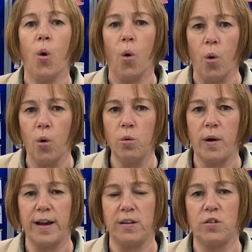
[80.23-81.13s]

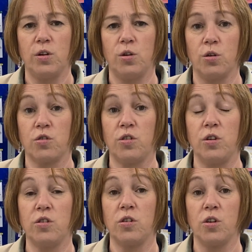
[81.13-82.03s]
always looks
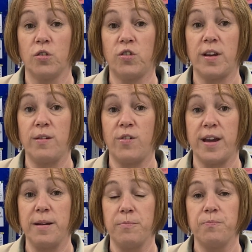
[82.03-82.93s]
good on your CV.